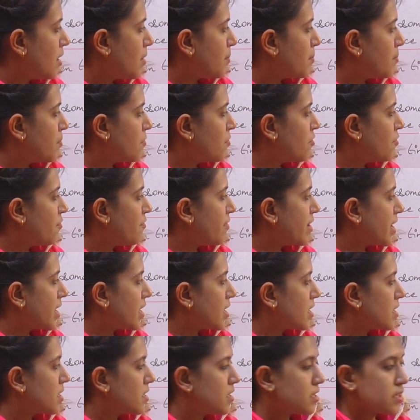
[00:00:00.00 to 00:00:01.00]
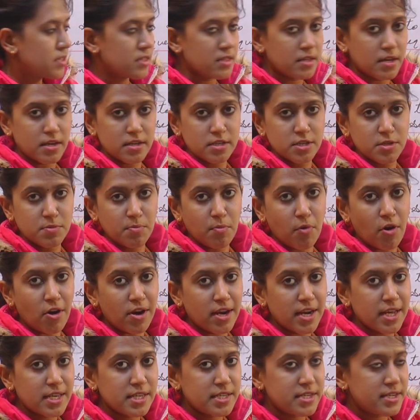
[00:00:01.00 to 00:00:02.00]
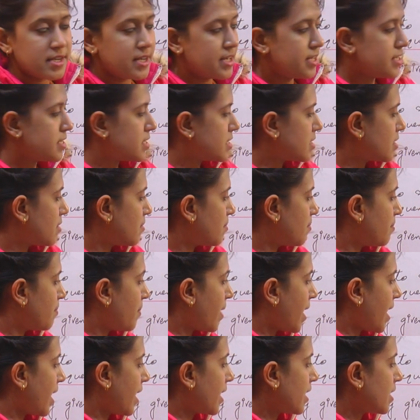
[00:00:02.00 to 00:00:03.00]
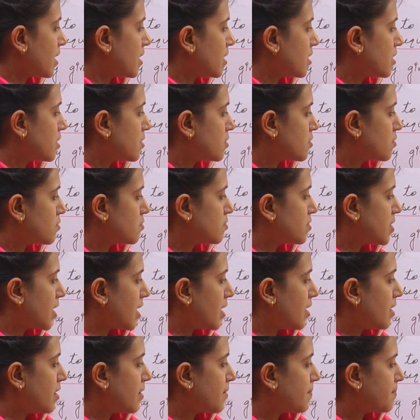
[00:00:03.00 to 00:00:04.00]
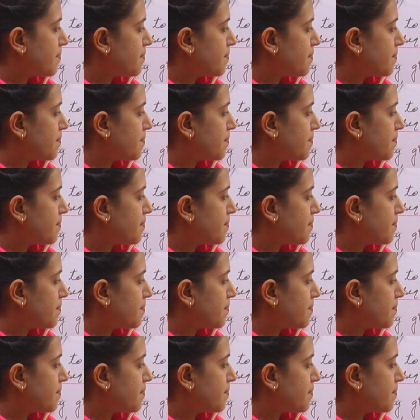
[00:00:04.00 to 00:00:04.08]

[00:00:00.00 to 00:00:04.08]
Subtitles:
moving the smallest disk back to the